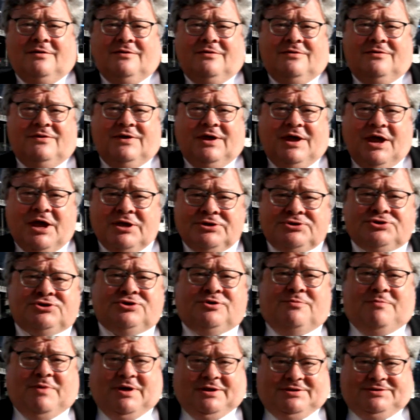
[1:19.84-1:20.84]
the
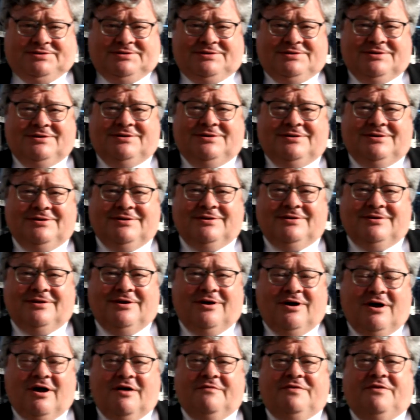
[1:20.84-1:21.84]
instruments
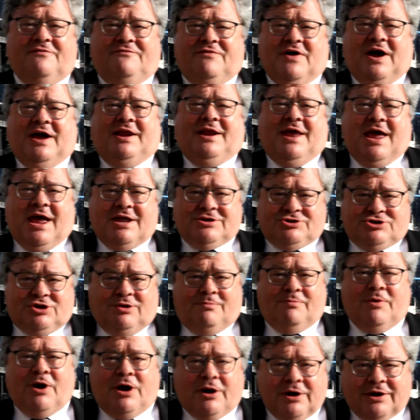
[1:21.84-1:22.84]
of the financial
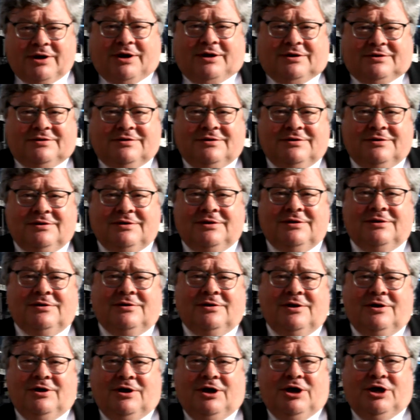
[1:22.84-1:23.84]
market
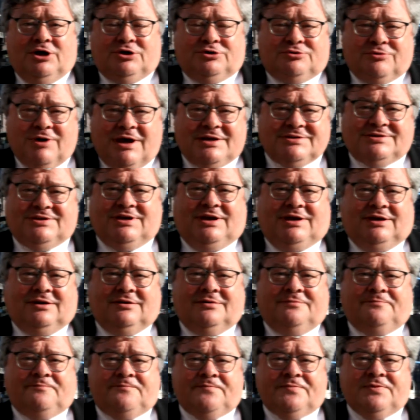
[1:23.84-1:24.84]
addressing